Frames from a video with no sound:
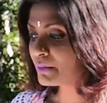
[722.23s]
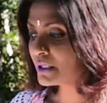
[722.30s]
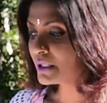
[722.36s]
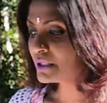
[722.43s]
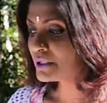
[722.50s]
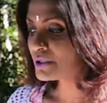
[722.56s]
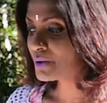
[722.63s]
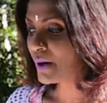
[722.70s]

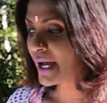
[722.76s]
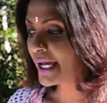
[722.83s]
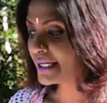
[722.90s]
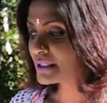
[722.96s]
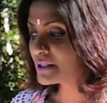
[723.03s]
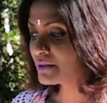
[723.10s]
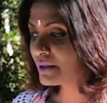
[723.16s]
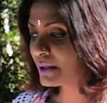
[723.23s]
in to
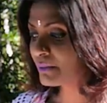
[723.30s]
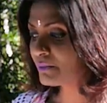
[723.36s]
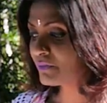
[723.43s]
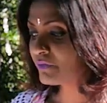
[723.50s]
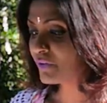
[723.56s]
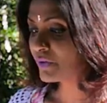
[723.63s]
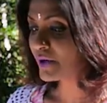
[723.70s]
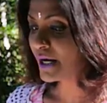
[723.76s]
ask them
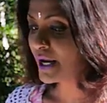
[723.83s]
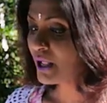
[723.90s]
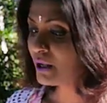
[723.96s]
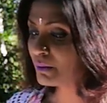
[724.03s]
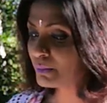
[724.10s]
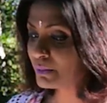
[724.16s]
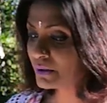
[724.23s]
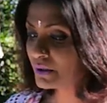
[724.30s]
for their help.